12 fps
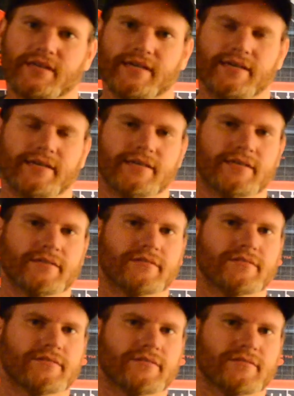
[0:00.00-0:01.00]

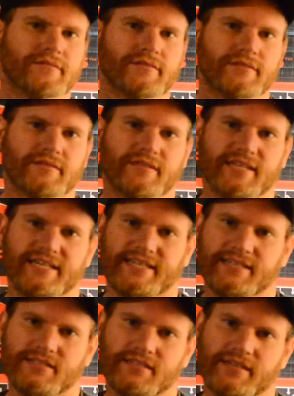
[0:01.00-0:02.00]
is the
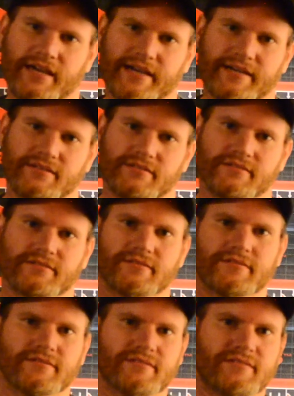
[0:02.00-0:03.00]
ECX
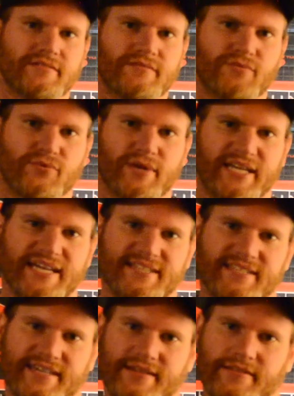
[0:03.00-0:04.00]

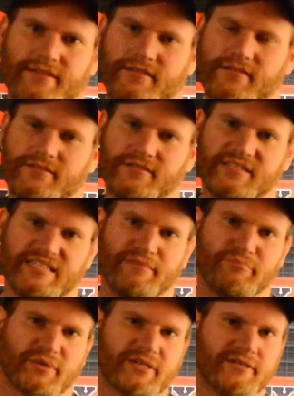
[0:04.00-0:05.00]
1/18
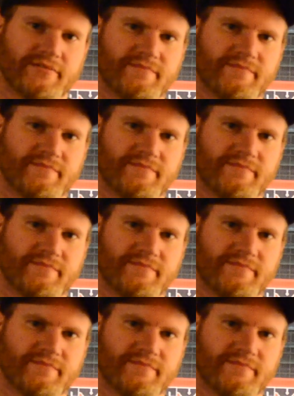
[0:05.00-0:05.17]
Temper.